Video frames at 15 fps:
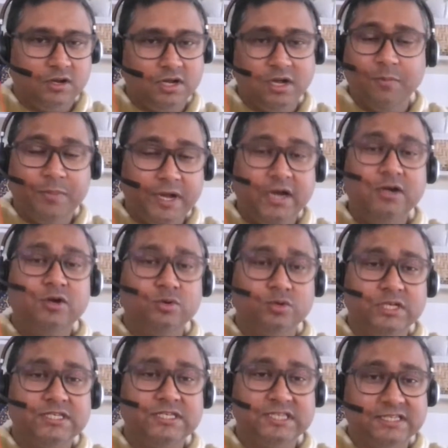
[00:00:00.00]
compared to
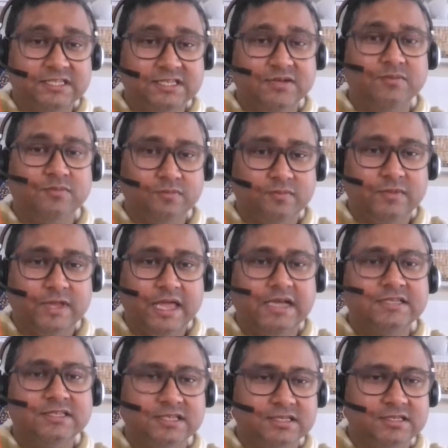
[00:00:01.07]
the system
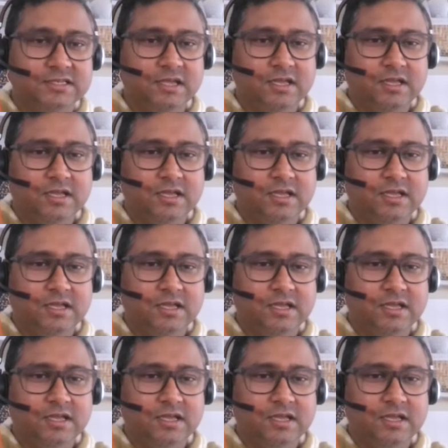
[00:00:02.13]
access.